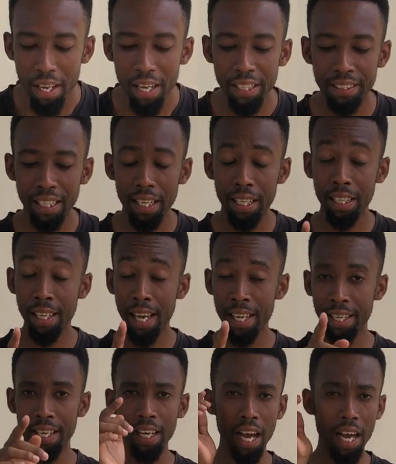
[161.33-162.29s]
Exactly,
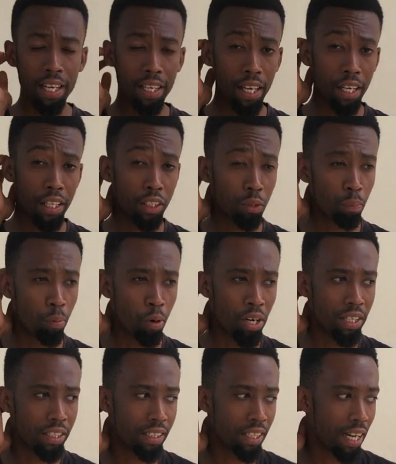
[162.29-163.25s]
I get his
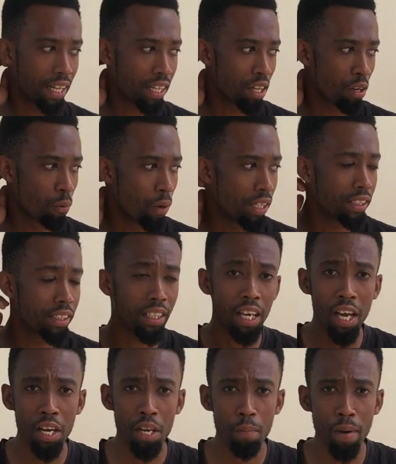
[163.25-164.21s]
point. Like, he wants
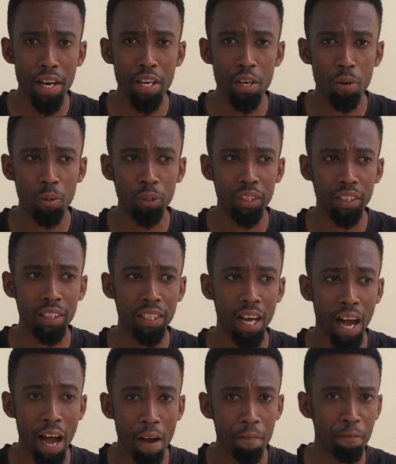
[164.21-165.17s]
anybody who's
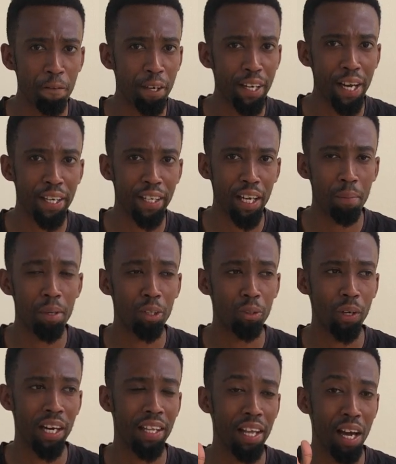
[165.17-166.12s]
African coming
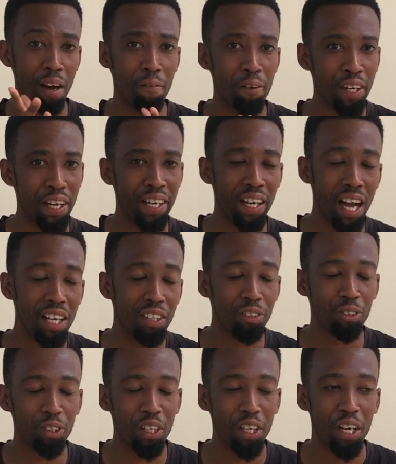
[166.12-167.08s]
to another African
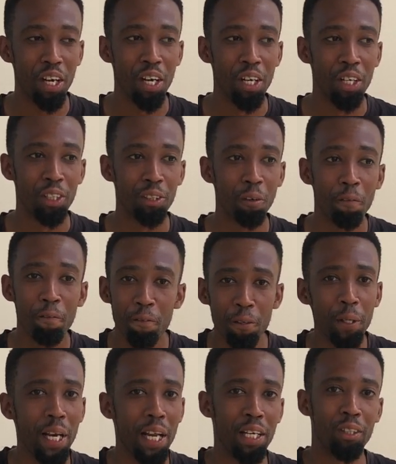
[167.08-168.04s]
country to
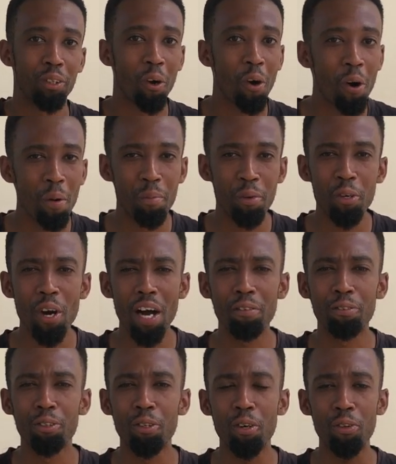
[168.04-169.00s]
feel at home. You don't
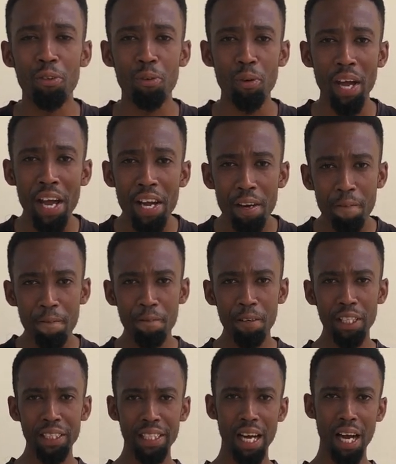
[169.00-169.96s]
have to go through any
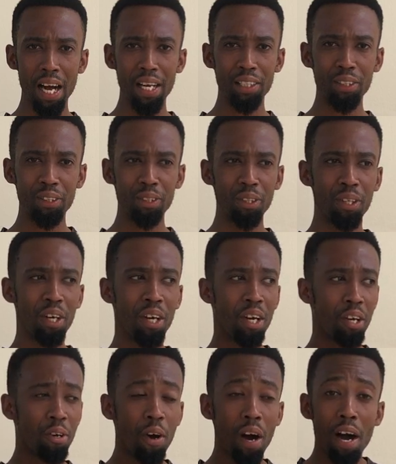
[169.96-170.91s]
visa hassle.
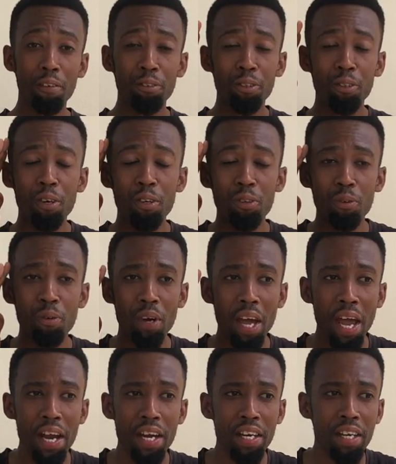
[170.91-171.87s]
You don't have to go through
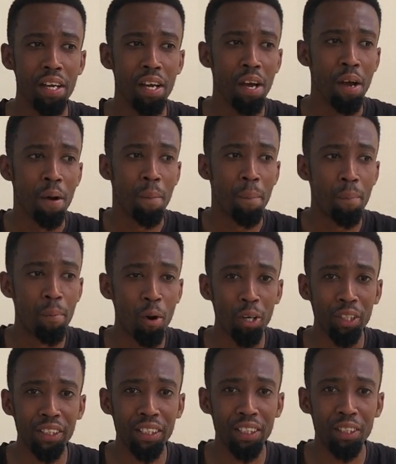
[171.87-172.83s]
any
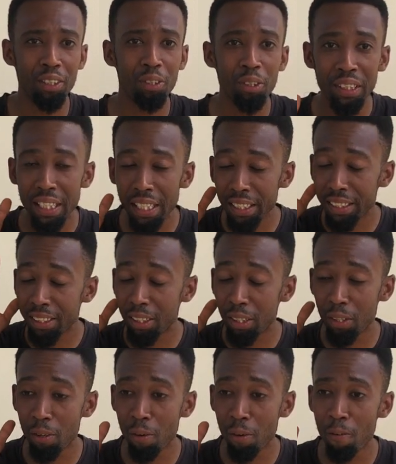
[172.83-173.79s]
process. You just
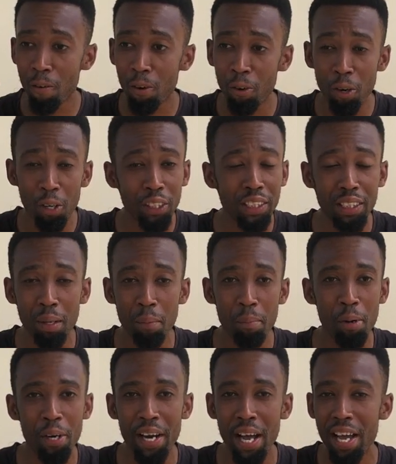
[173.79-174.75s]
cross the
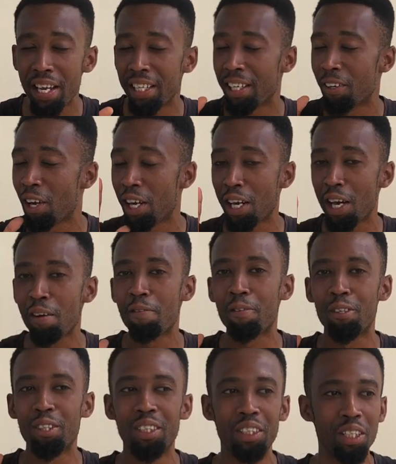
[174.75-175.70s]
border and your life
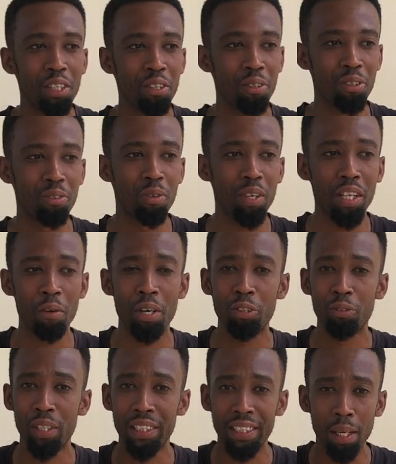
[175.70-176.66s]
continues, whether you
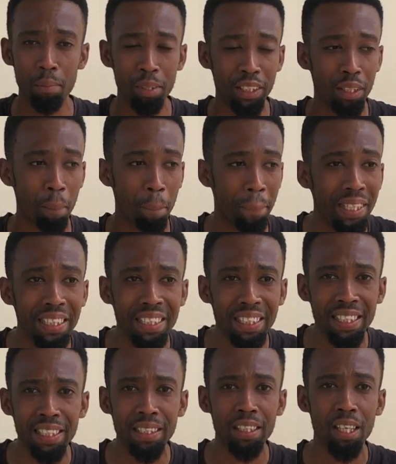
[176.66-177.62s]
want to establish a
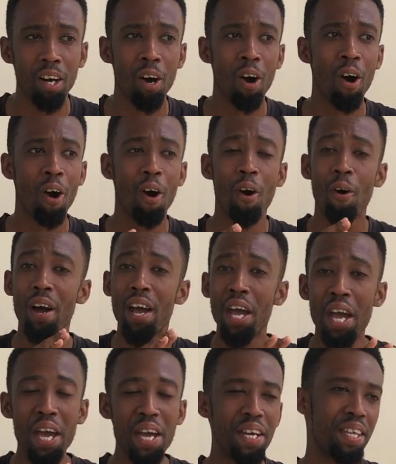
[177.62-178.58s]
business or
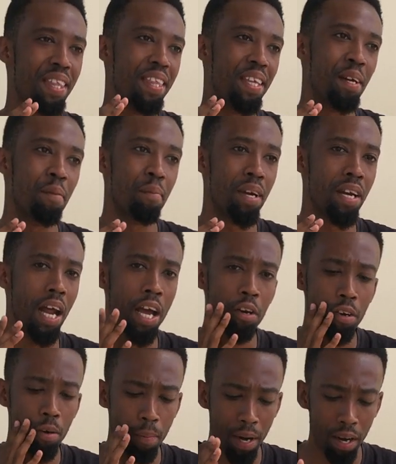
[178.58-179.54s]
anything, man. I
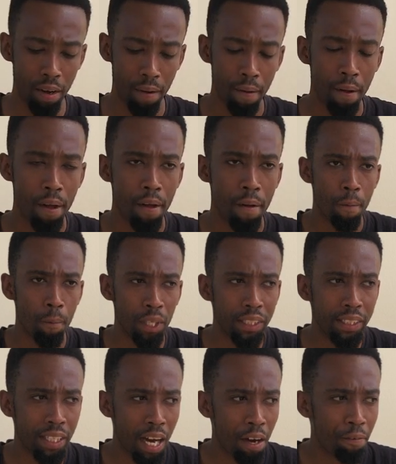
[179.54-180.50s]
know, but
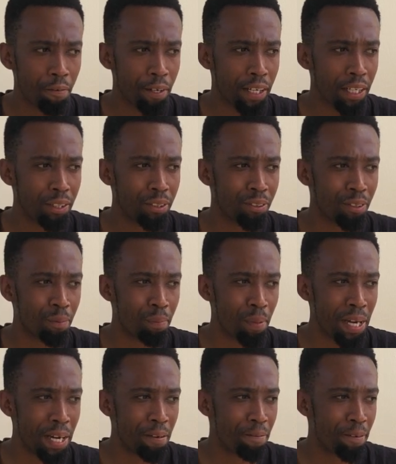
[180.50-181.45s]
West Africans will
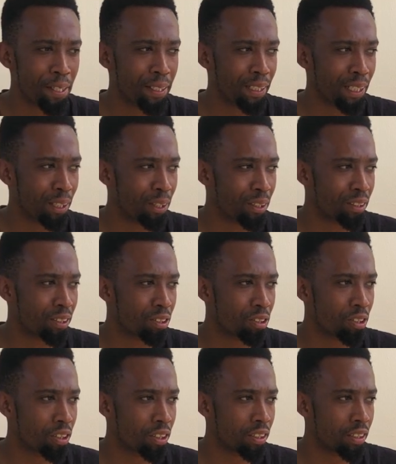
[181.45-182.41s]
benefit a lot
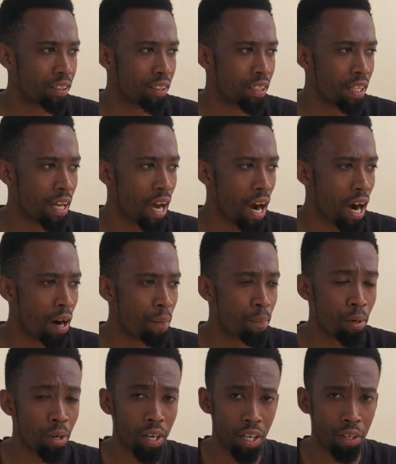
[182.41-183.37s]
because they are
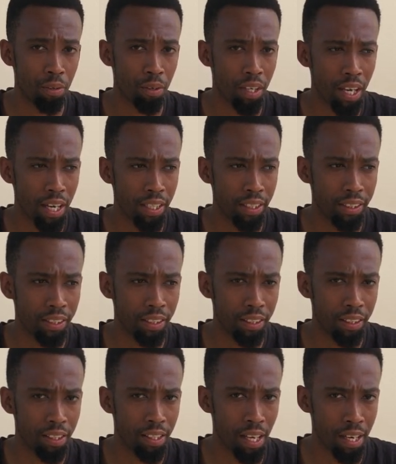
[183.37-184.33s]
more
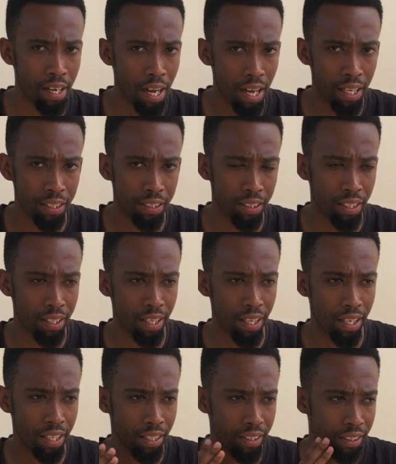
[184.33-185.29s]
educated than us in
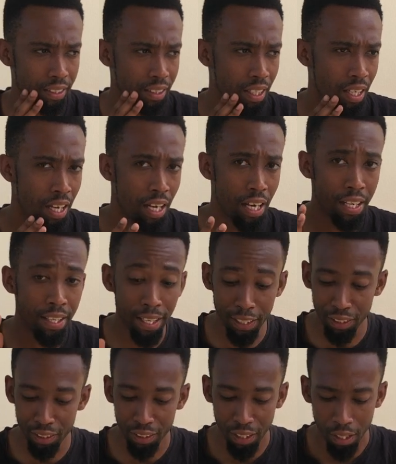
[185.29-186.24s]
the East. And they're
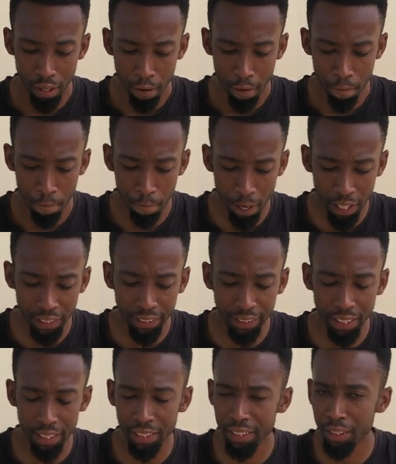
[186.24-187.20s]

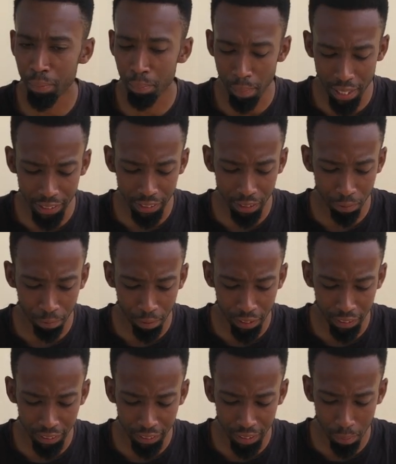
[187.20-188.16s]
faster, is it smarter,
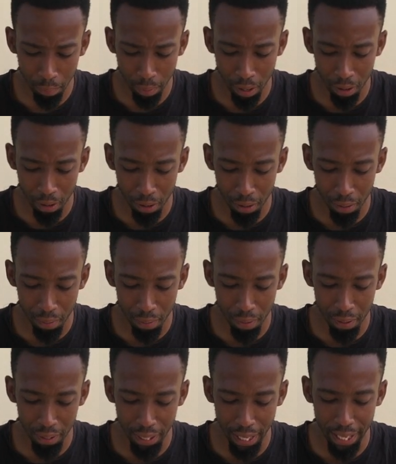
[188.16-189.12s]
faster, but
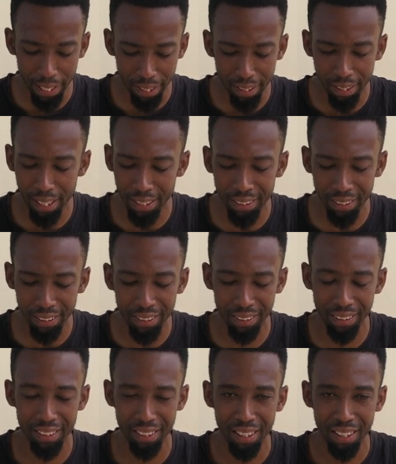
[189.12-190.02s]
like, they're just